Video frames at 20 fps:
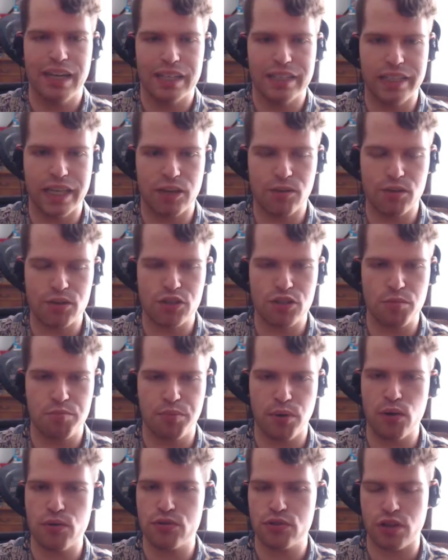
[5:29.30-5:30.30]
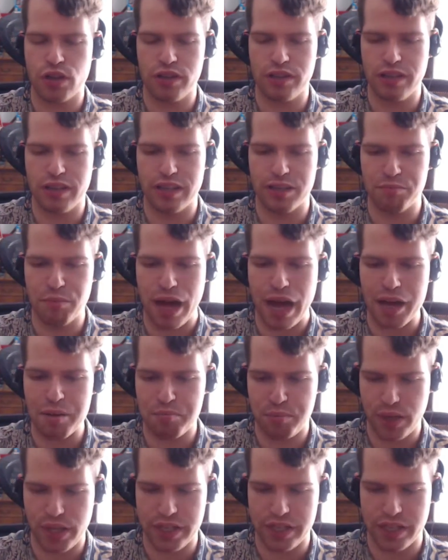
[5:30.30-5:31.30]
there was supposed, in my
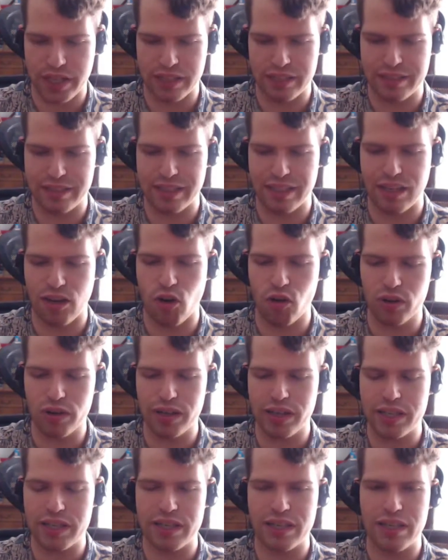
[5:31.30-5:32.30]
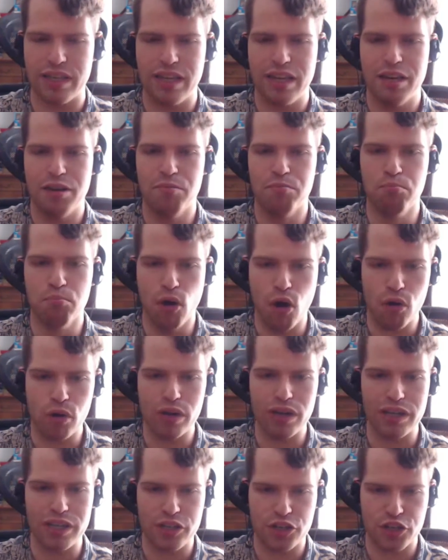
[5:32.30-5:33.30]
opinion, the only
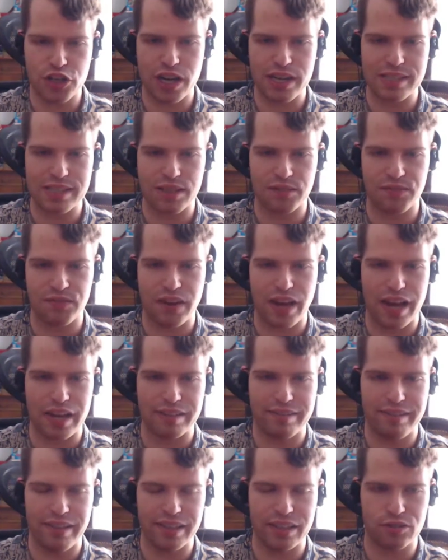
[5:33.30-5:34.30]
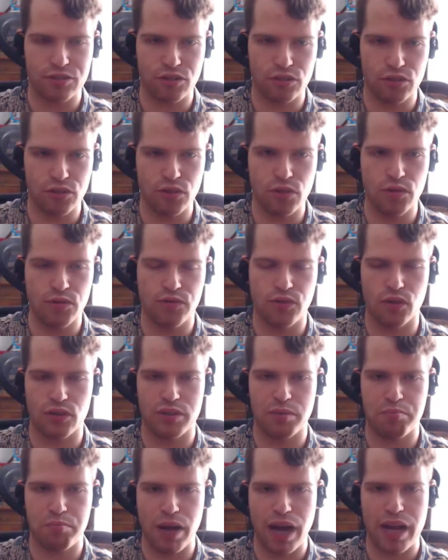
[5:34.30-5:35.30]
morally justified thing to do for
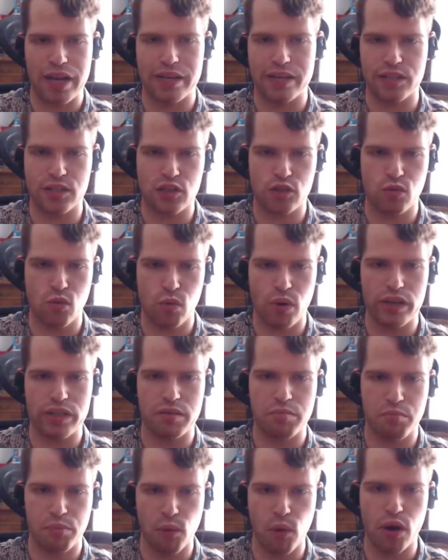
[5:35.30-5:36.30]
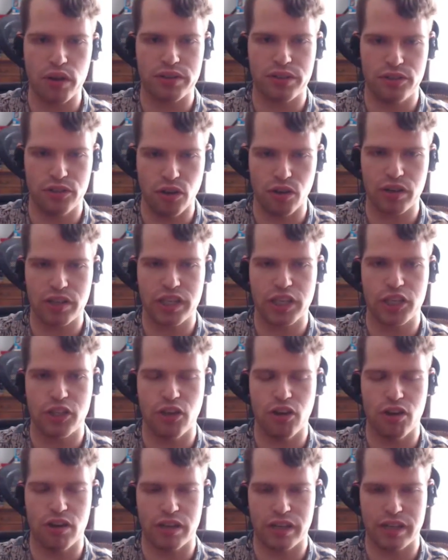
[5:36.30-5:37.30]
the buyers who already bought Donkey
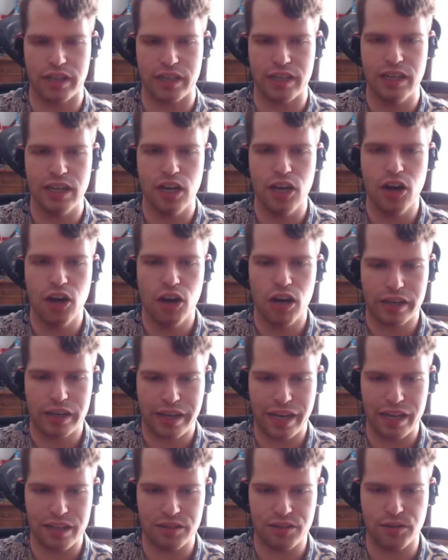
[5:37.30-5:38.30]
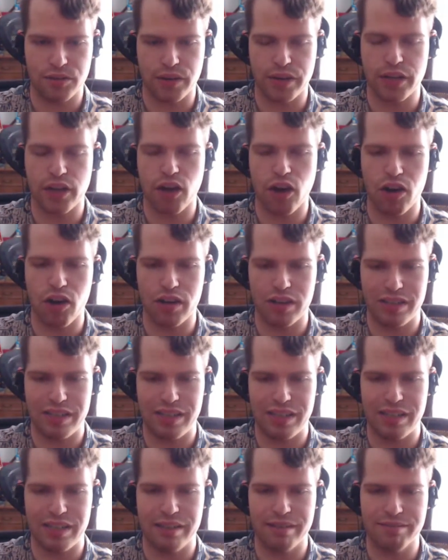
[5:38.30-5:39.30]
Kong uh, Country on
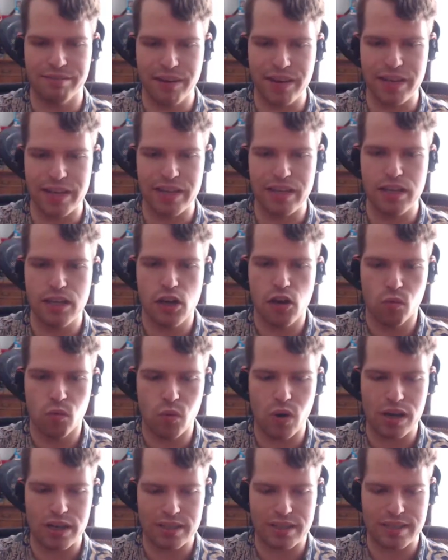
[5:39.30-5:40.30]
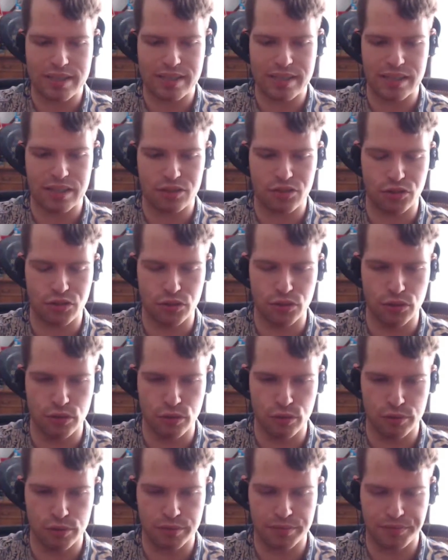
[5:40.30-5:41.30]
uh, Wii was uh,
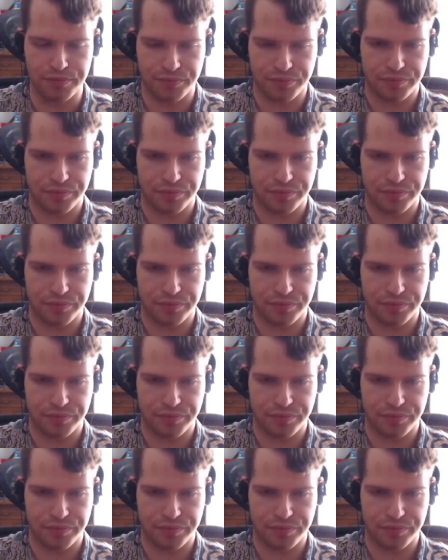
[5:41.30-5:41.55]
to